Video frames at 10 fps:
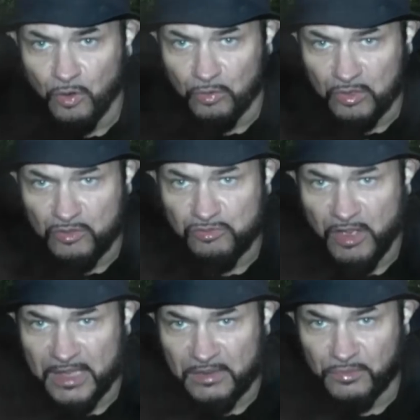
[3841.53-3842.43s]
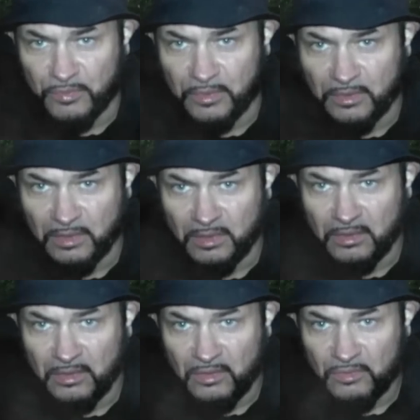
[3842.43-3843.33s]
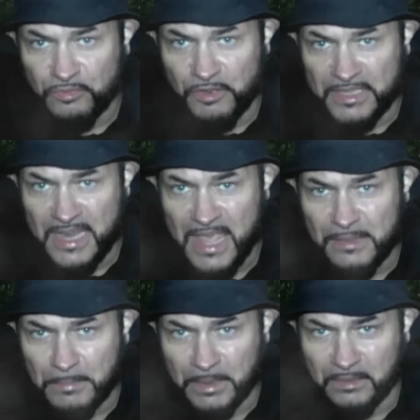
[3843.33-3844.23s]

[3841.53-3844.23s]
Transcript: or the grave for a name.